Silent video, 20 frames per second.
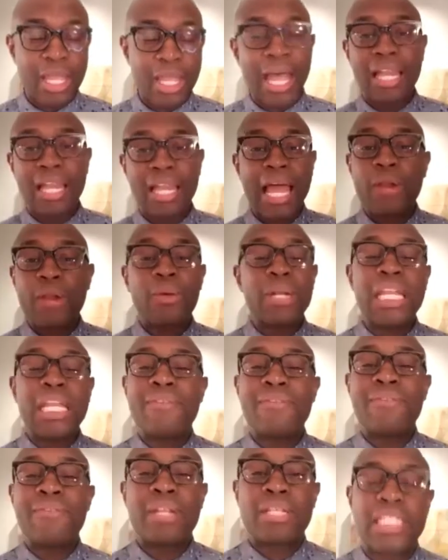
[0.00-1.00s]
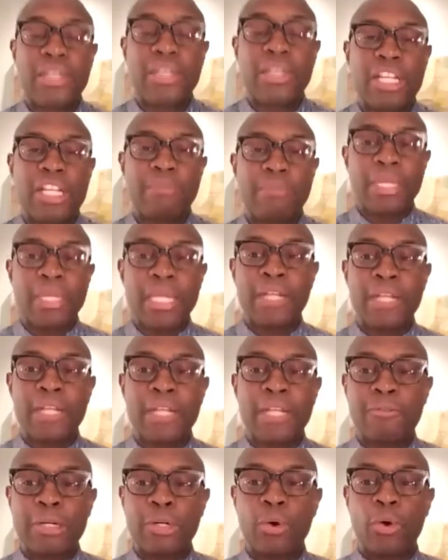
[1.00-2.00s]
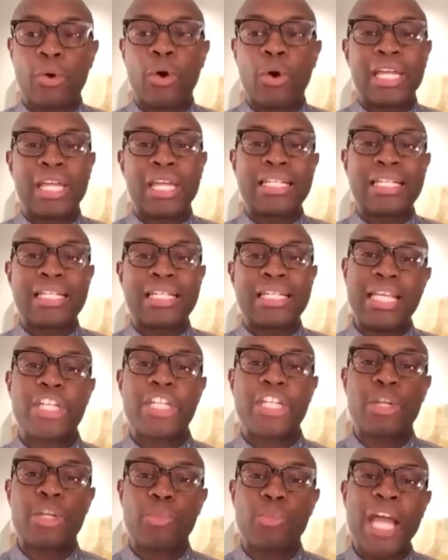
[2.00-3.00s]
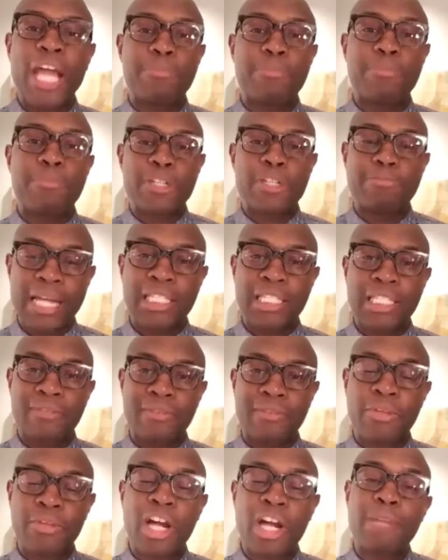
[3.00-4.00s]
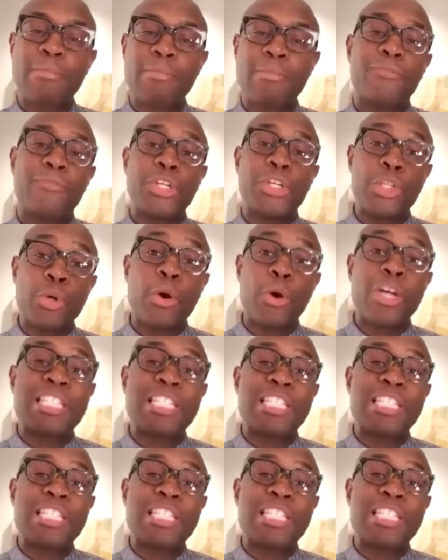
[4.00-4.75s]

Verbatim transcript: And I don't even necessarily mean from an organization wide perspective, I'm talking about for your